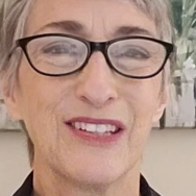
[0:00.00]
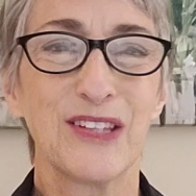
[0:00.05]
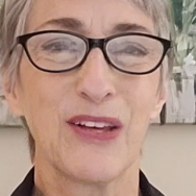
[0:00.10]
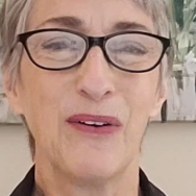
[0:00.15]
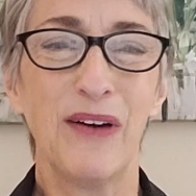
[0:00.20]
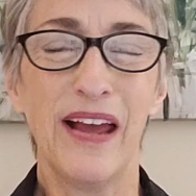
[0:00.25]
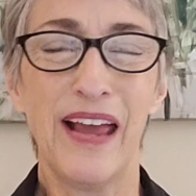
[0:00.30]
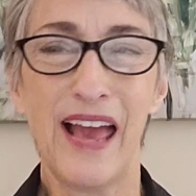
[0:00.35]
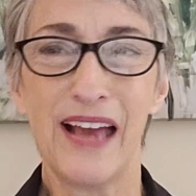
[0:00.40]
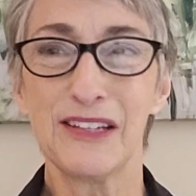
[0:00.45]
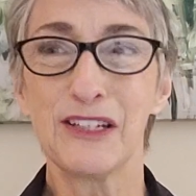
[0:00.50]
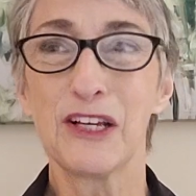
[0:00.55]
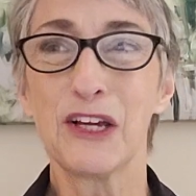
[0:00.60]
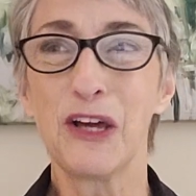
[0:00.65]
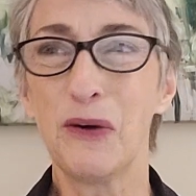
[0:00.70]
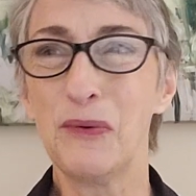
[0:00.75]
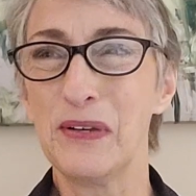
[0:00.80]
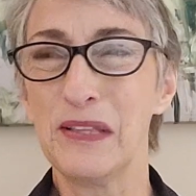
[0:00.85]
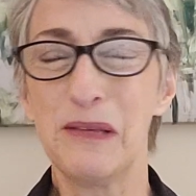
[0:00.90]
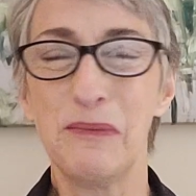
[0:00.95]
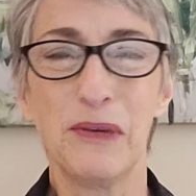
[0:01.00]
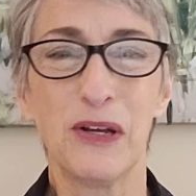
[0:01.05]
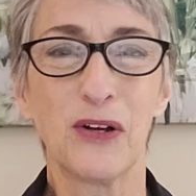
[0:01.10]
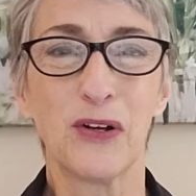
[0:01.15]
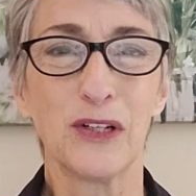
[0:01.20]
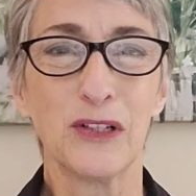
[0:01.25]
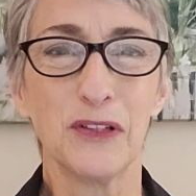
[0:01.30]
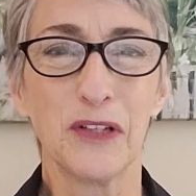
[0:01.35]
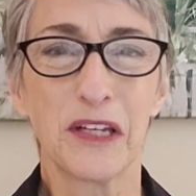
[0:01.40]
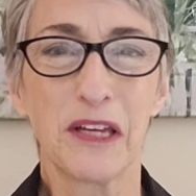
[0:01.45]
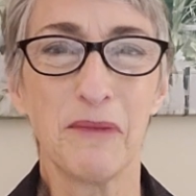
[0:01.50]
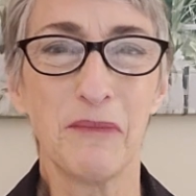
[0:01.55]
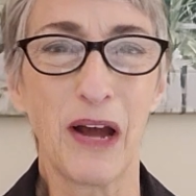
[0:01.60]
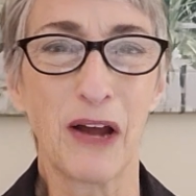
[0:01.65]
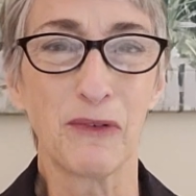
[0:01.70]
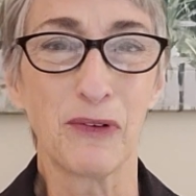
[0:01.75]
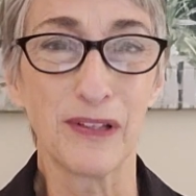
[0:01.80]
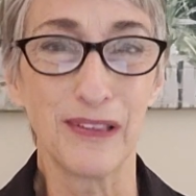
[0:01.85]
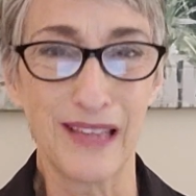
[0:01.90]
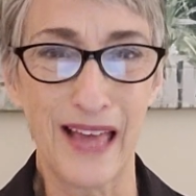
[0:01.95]
And so I had to go in the mirror and look at
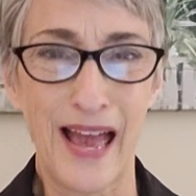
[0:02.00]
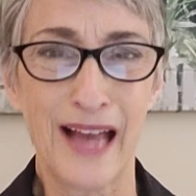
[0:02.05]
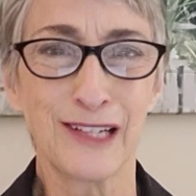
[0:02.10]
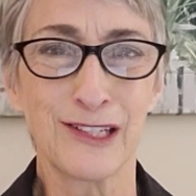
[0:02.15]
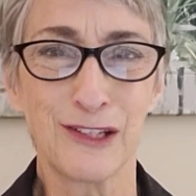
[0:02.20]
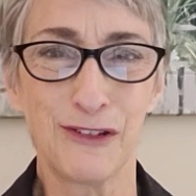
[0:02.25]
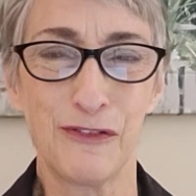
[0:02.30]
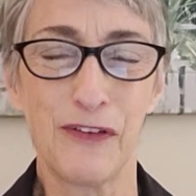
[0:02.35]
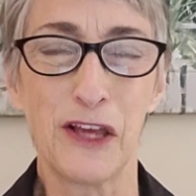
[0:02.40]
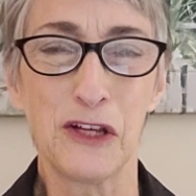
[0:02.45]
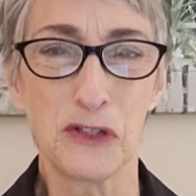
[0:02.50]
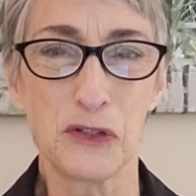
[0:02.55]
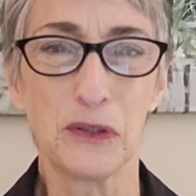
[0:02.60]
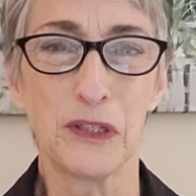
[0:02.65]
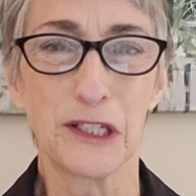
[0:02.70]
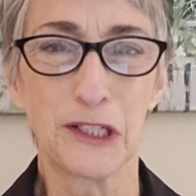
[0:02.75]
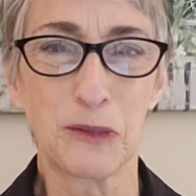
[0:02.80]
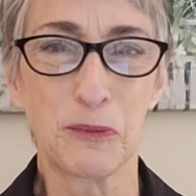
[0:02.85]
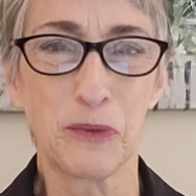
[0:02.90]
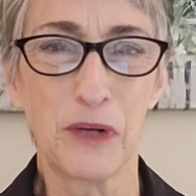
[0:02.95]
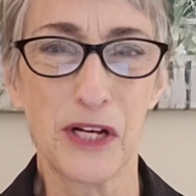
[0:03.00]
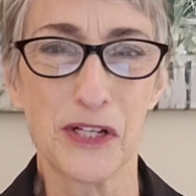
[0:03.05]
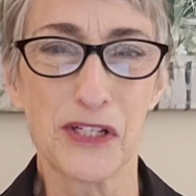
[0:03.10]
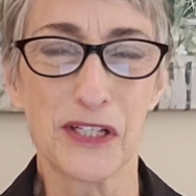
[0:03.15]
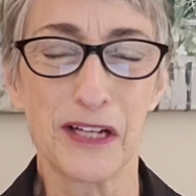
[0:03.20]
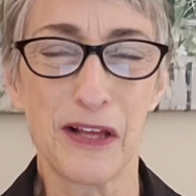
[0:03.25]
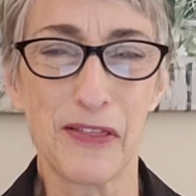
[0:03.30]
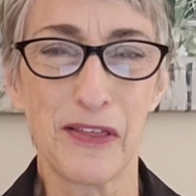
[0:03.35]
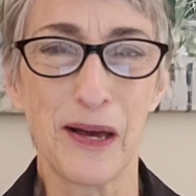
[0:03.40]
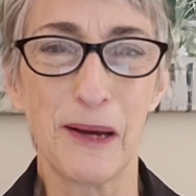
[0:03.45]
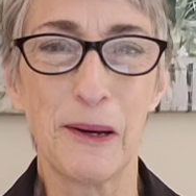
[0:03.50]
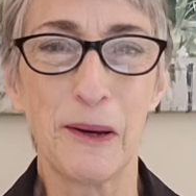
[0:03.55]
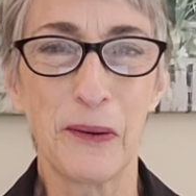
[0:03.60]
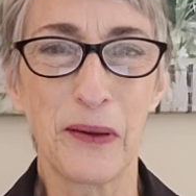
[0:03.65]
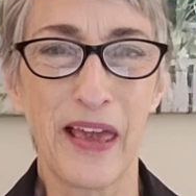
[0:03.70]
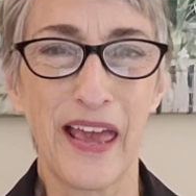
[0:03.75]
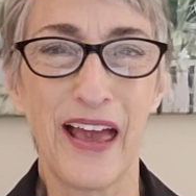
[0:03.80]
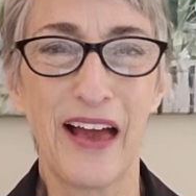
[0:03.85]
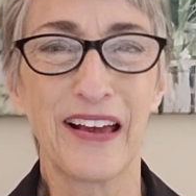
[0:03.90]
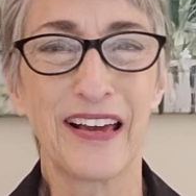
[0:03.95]
my relaxed facial expression. I thought,
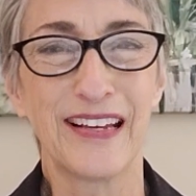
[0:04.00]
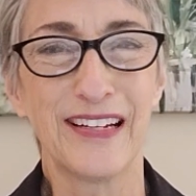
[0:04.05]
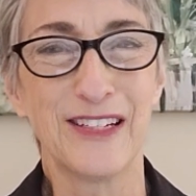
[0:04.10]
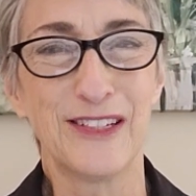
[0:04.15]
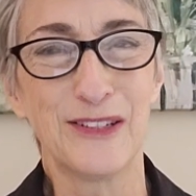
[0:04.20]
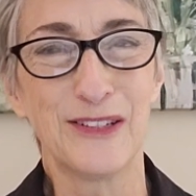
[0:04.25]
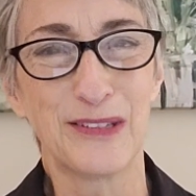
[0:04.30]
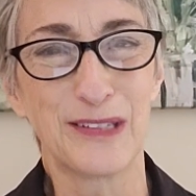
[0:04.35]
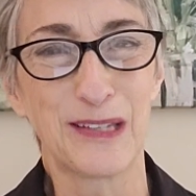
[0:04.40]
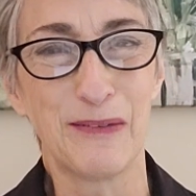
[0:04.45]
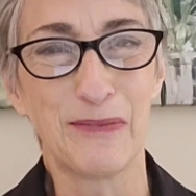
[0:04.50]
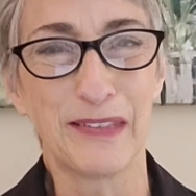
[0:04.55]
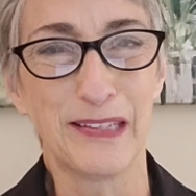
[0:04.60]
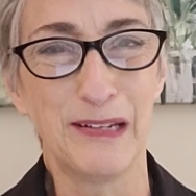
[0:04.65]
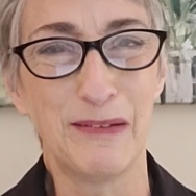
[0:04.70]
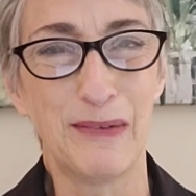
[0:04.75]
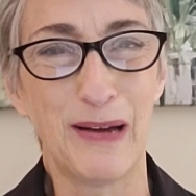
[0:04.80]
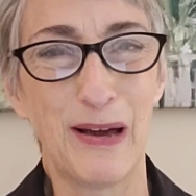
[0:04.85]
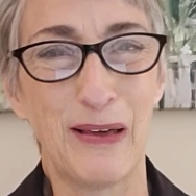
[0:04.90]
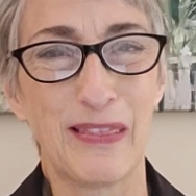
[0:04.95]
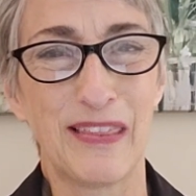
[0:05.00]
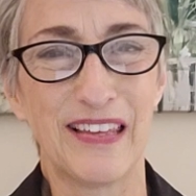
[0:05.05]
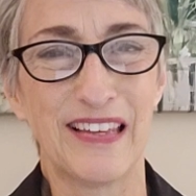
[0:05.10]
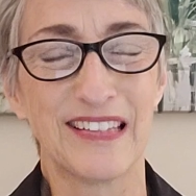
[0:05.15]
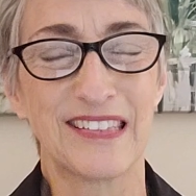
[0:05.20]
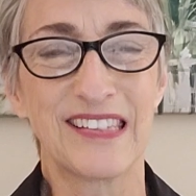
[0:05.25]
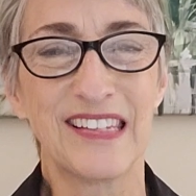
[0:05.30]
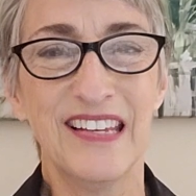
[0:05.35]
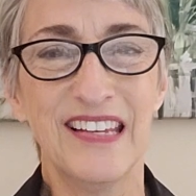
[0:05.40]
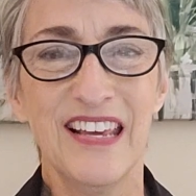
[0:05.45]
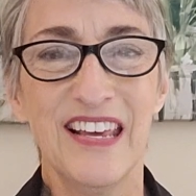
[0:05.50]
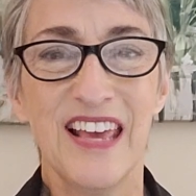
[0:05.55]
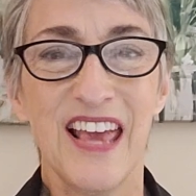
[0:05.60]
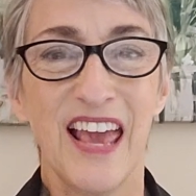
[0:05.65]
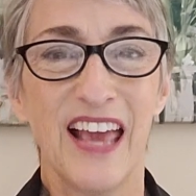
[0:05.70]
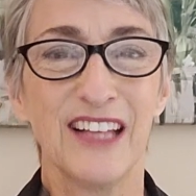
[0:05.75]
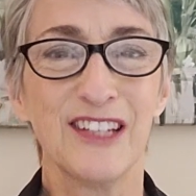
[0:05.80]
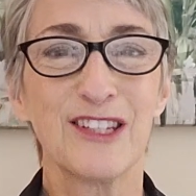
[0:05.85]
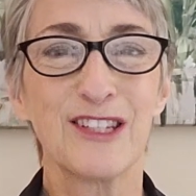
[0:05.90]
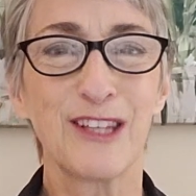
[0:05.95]
okay, I got to do something about this.
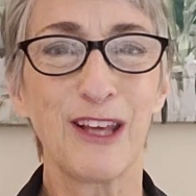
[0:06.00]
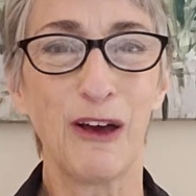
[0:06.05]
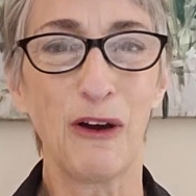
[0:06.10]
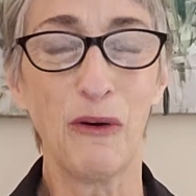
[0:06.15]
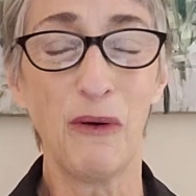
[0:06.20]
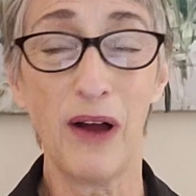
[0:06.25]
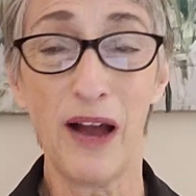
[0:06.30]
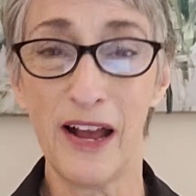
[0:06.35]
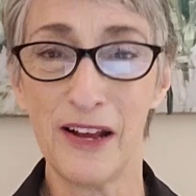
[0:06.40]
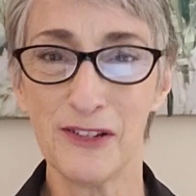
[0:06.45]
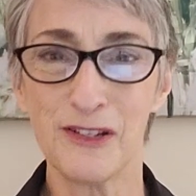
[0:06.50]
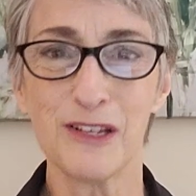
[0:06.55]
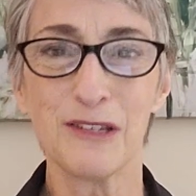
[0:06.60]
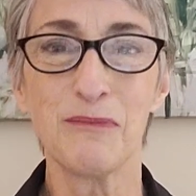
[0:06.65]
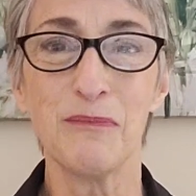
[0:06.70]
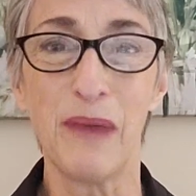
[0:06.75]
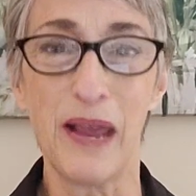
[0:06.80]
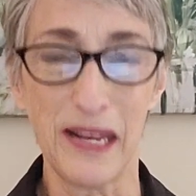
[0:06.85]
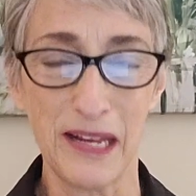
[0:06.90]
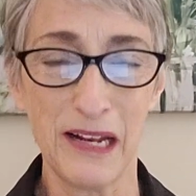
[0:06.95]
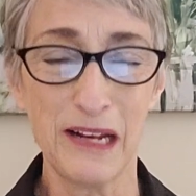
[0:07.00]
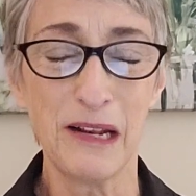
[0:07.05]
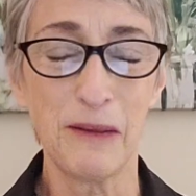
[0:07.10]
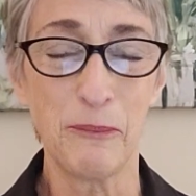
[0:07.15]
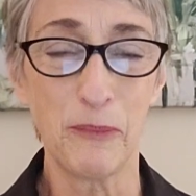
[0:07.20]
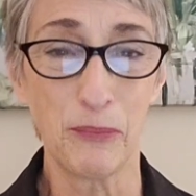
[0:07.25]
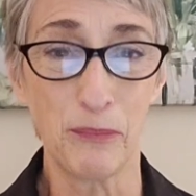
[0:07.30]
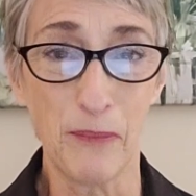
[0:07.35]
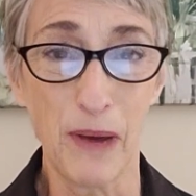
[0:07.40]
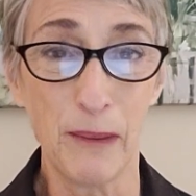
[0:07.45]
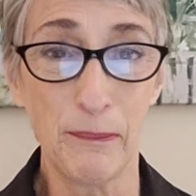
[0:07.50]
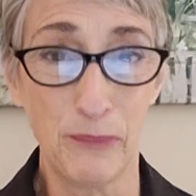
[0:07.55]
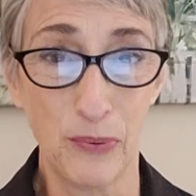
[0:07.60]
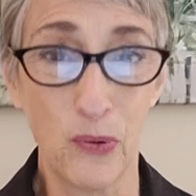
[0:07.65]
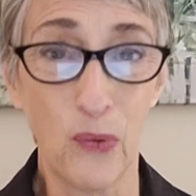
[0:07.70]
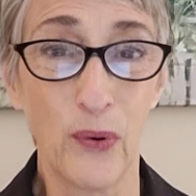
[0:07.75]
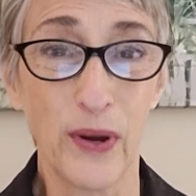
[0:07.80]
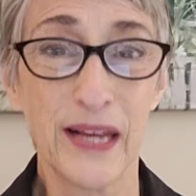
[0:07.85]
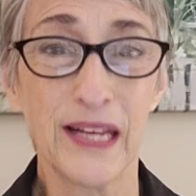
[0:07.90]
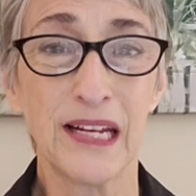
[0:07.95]
And so I just made it a
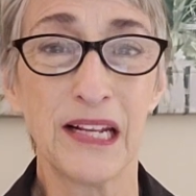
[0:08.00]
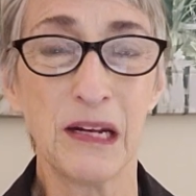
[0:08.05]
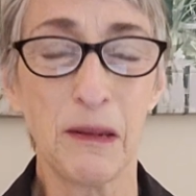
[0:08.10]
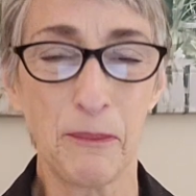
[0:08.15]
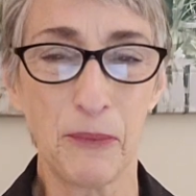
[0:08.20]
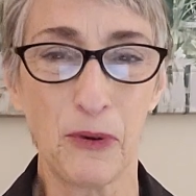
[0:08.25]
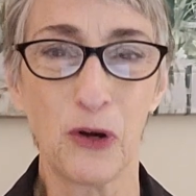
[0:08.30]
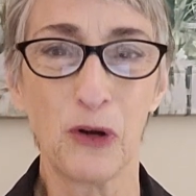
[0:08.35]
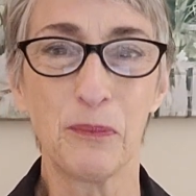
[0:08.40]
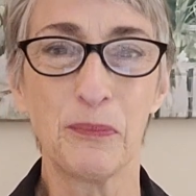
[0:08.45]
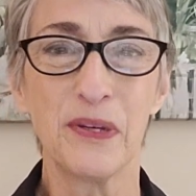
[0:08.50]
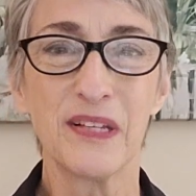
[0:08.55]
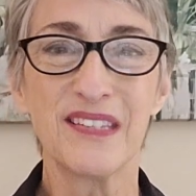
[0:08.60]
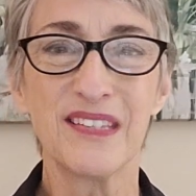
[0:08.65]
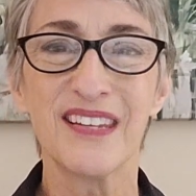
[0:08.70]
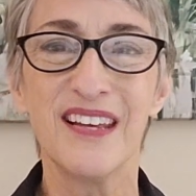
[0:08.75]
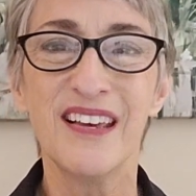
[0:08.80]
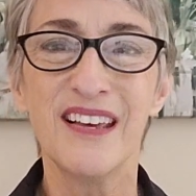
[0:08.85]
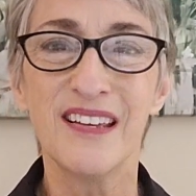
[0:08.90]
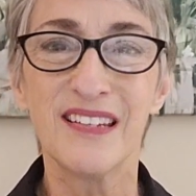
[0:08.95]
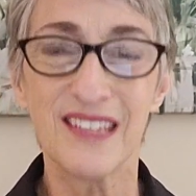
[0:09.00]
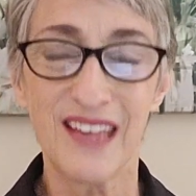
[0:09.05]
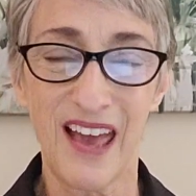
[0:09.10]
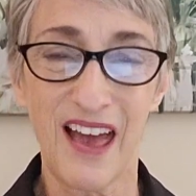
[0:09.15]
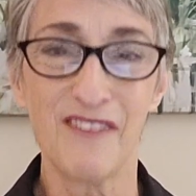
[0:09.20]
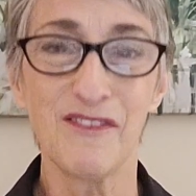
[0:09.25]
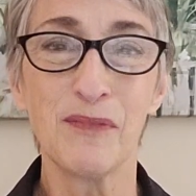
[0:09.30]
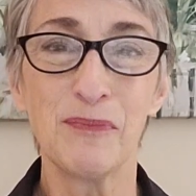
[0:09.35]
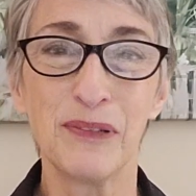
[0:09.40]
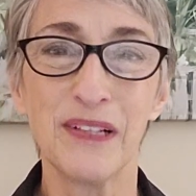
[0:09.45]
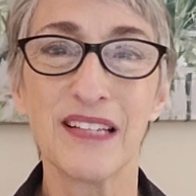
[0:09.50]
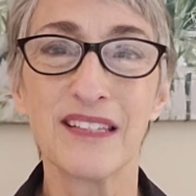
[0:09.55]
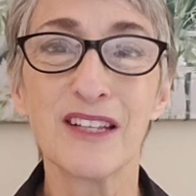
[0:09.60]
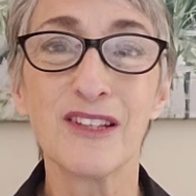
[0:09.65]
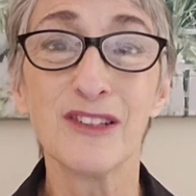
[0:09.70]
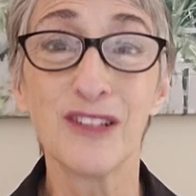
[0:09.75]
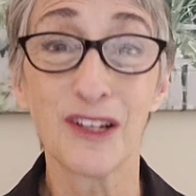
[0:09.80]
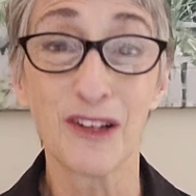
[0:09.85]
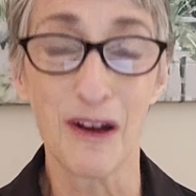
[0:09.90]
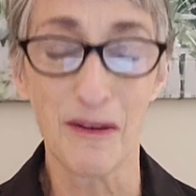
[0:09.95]
point and a purpose to have a
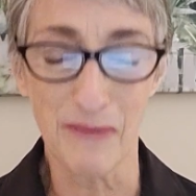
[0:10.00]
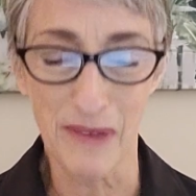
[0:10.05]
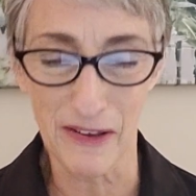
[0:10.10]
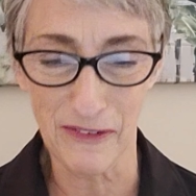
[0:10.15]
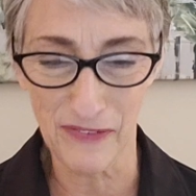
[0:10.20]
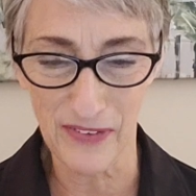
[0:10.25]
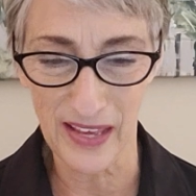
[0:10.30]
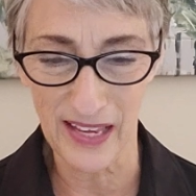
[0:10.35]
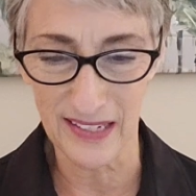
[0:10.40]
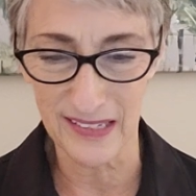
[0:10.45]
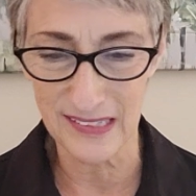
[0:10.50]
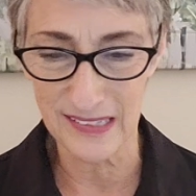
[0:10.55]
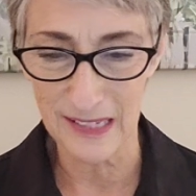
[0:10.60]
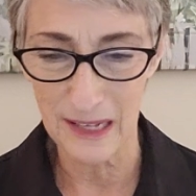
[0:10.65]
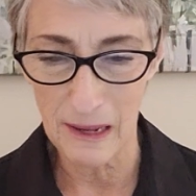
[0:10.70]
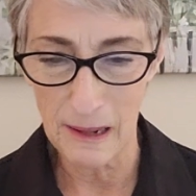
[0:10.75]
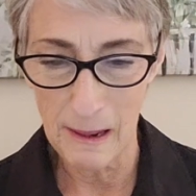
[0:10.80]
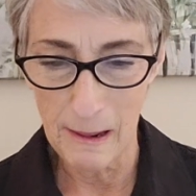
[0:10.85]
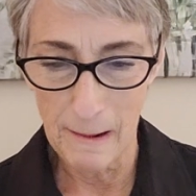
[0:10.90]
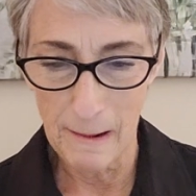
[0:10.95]
pleasant look on my face.